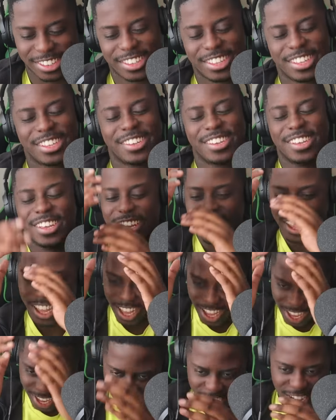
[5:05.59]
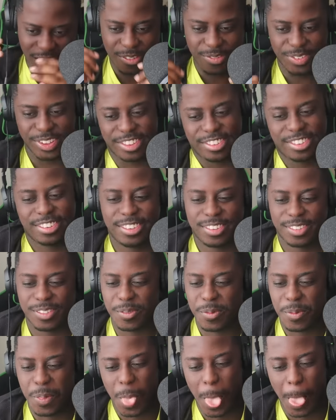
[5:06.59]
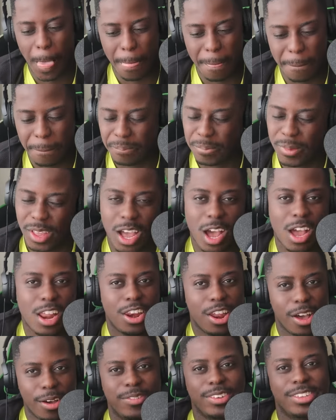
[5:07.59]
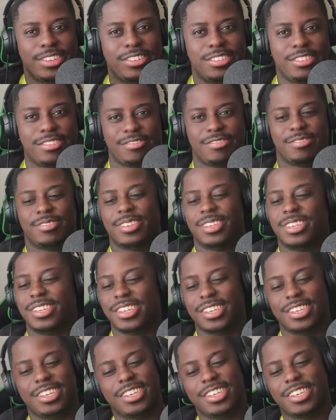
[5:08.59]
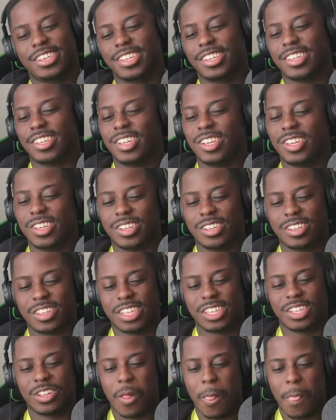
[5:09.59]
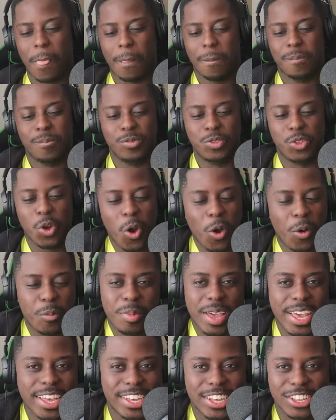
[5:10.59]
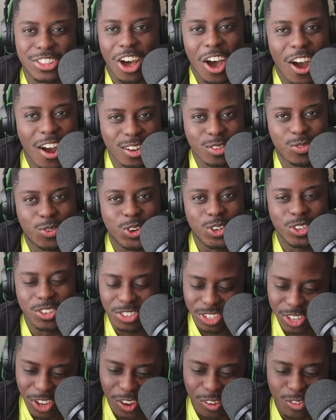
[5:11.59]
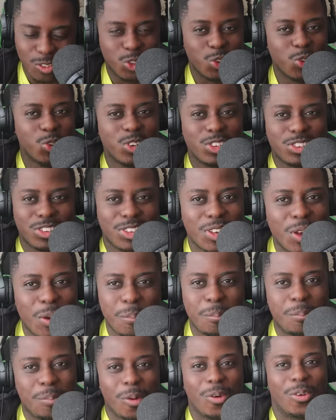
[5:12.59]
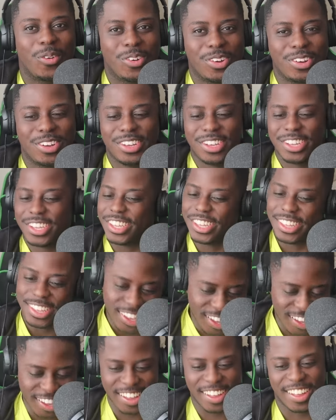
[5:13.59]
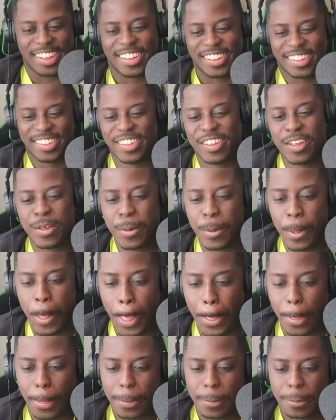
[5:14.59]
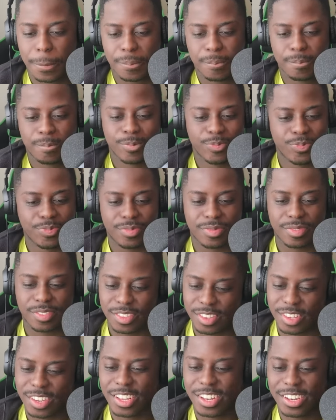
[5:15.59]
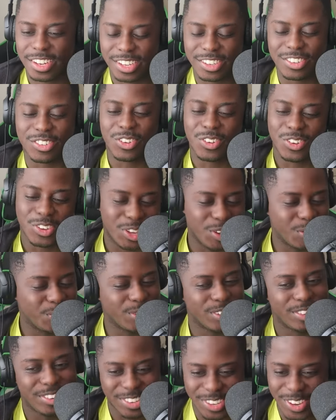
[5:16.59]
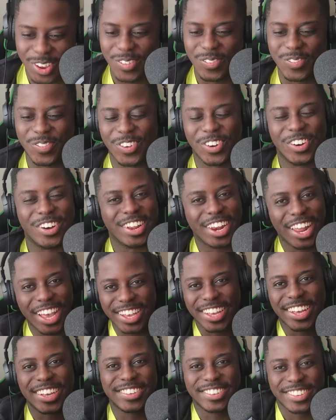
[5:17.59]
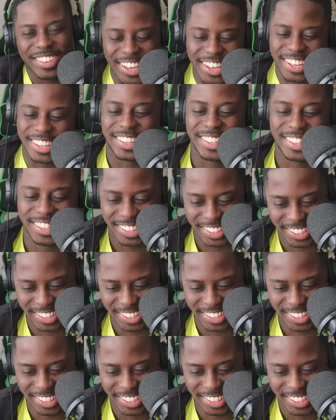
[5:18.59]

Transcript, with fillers: I love boy. it. I love it. And when it came, it don't make so it hard for yourself. Do and it simple. yeah. Keep it simple. Let's Even go give it simple. That, like I said.